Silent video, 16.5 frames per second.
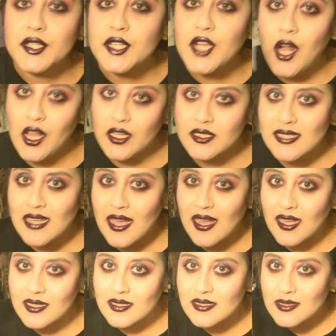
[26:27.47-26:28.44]

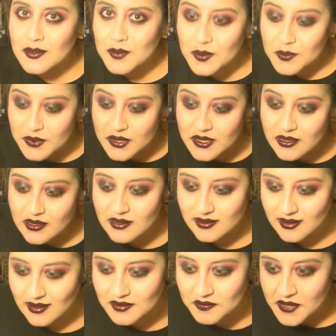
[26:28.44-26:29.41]
contacts is what really
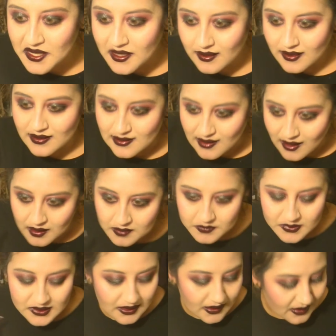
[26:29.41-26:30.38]
is going to make this
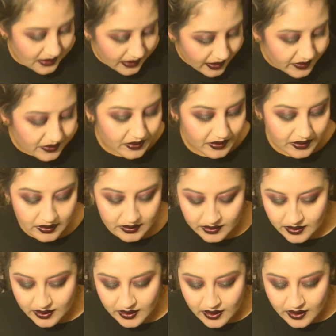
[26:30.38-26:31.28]
come together.